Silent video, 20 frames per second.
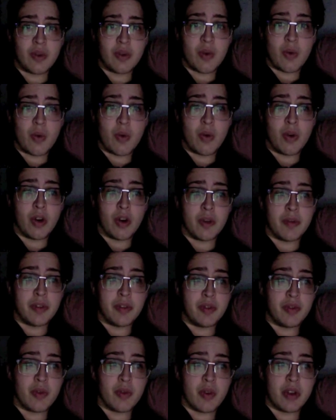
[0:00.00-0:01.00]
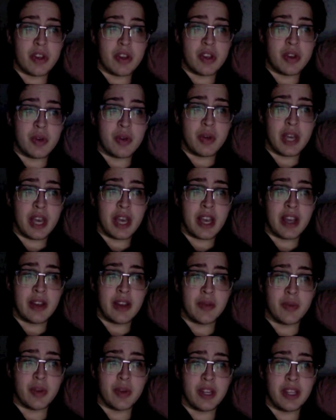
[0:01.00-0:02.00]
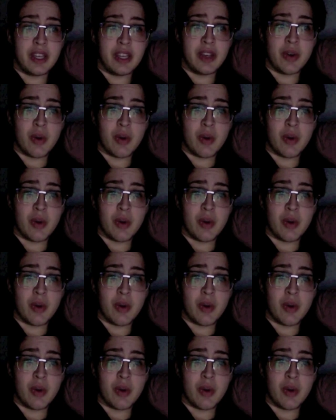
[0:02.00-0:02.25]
or before you can really